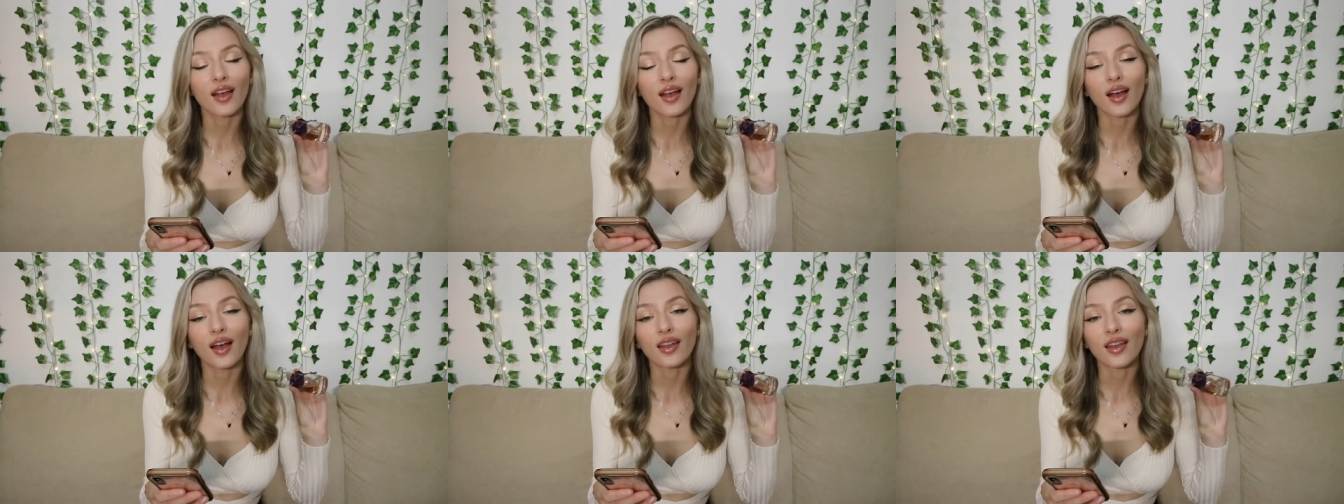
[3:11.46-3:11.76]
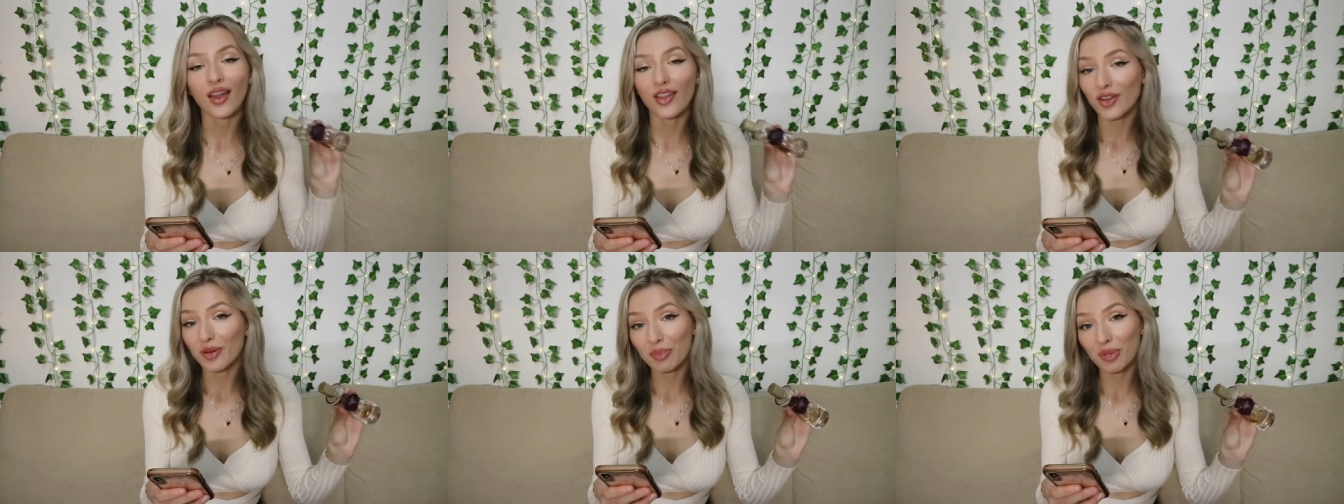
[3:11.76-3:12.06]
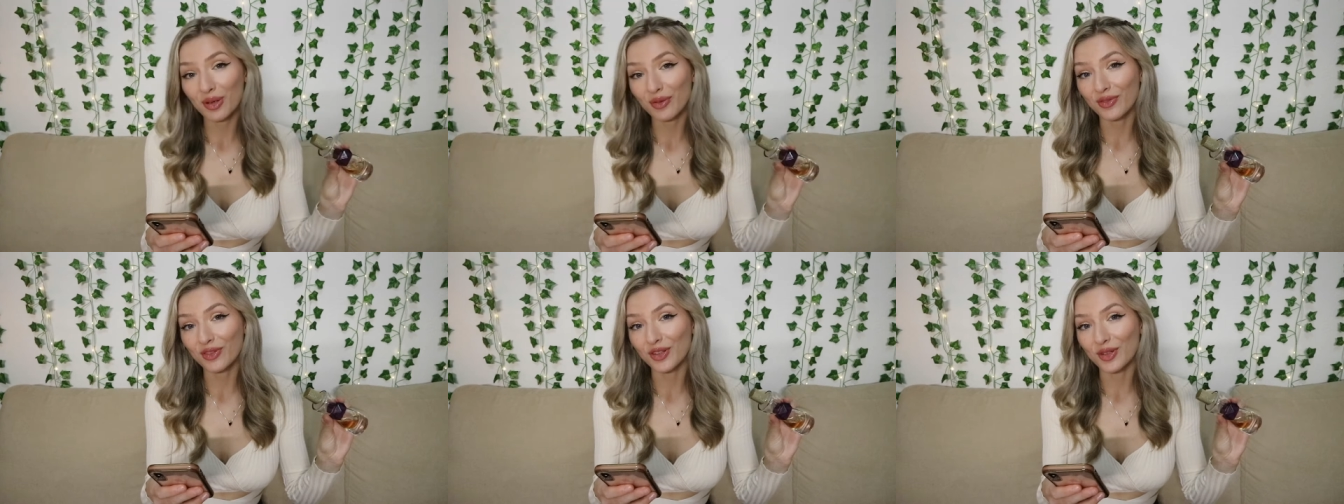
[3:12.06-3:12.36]
Another
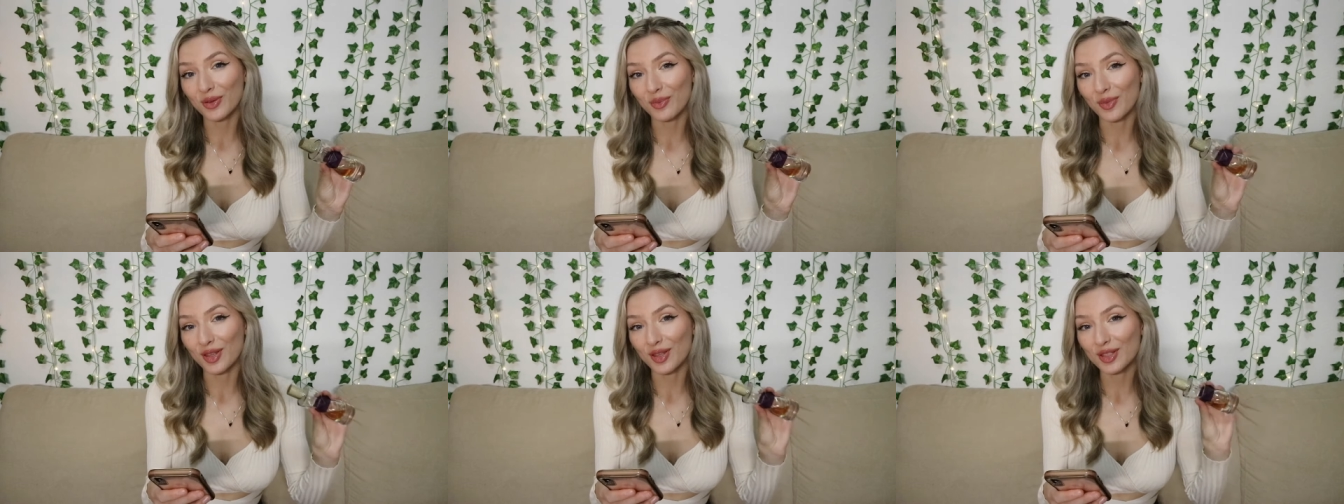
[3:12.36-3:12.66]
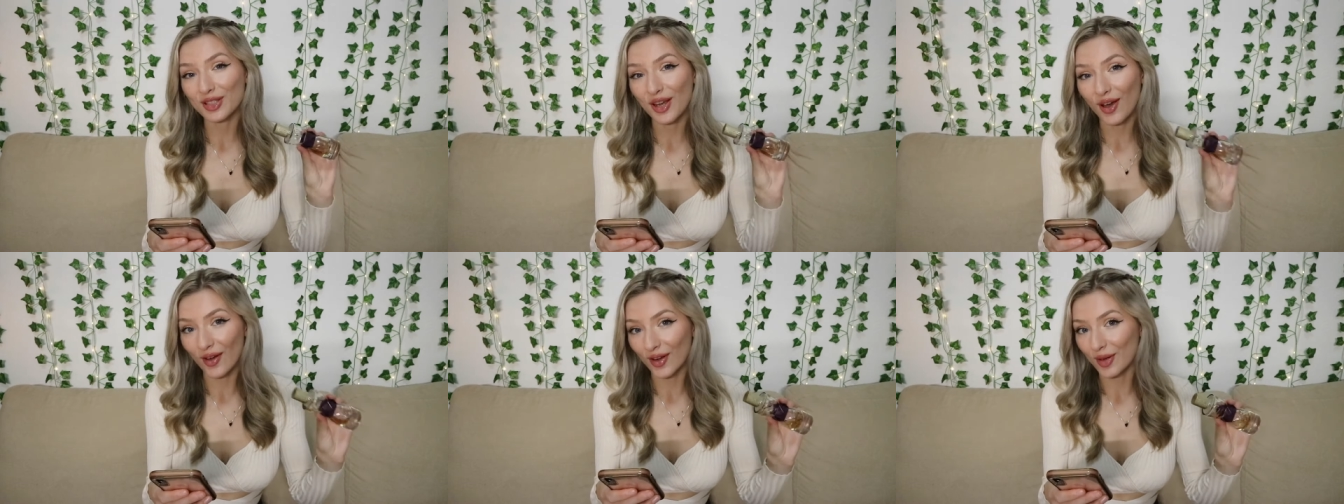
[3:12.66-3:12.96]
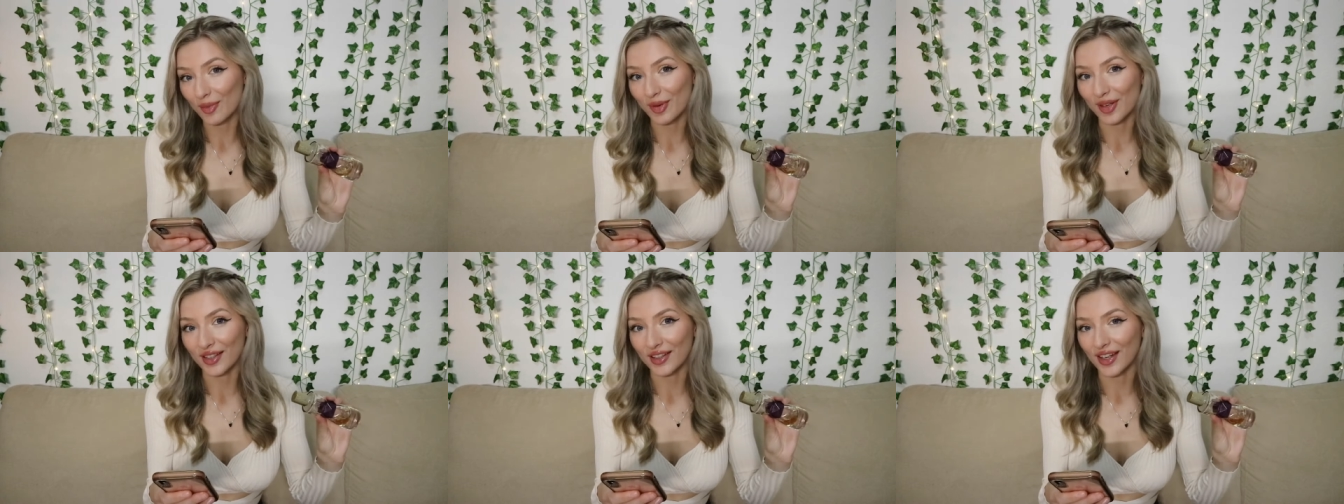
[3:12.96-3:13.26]
perfume with
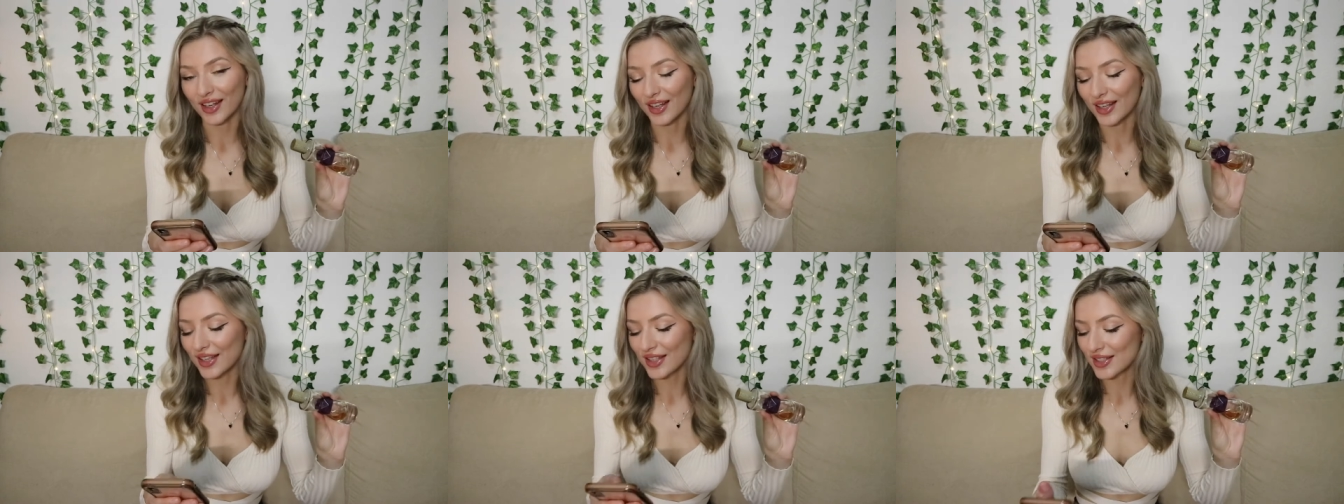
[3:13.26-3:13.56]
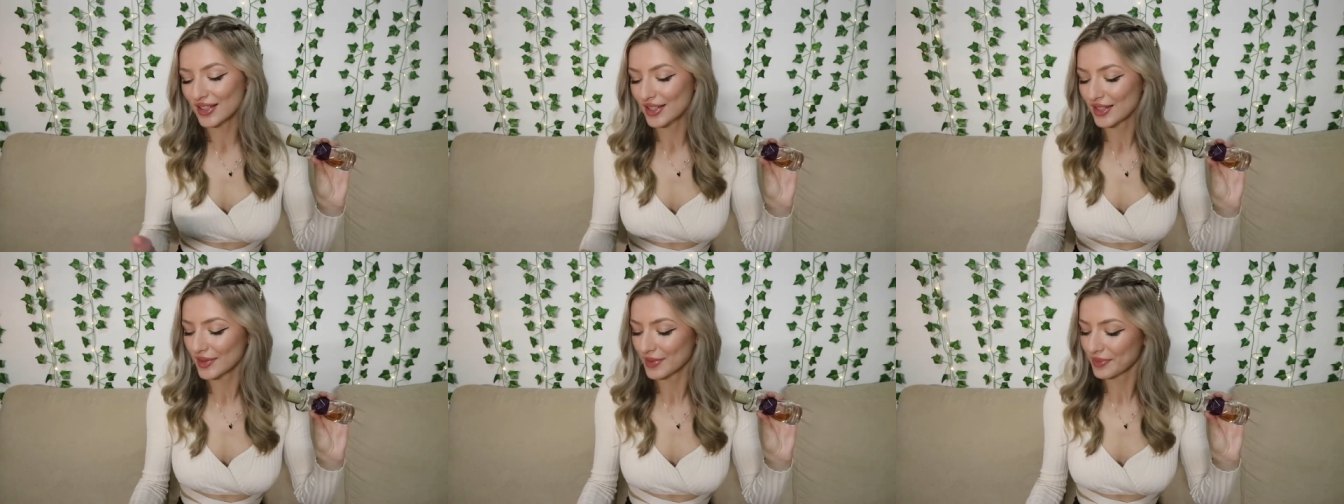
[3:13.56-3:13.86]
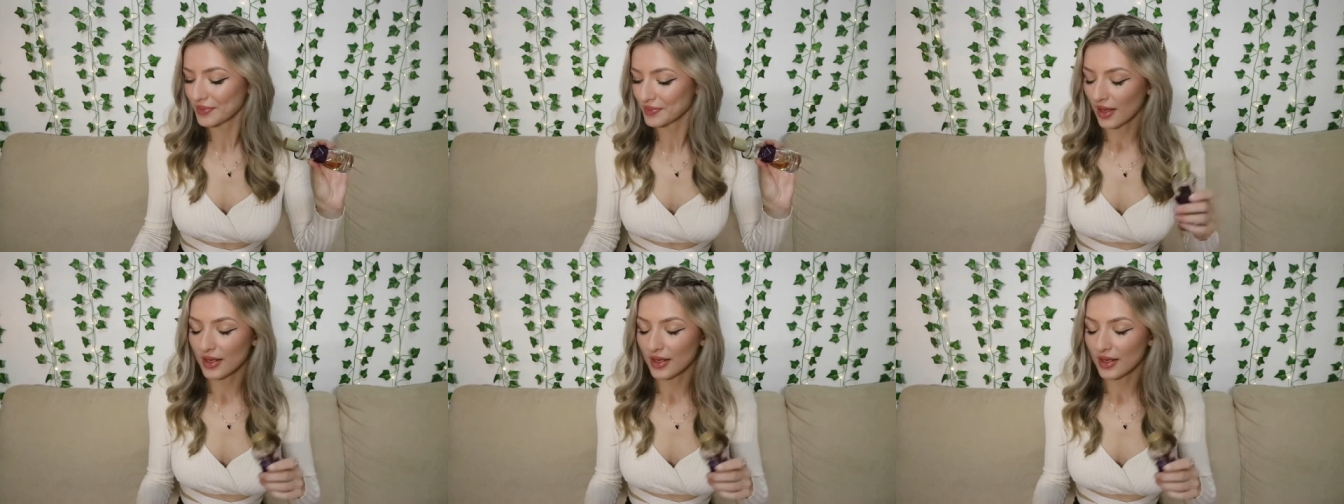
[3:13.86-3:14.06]
tonka bean in it.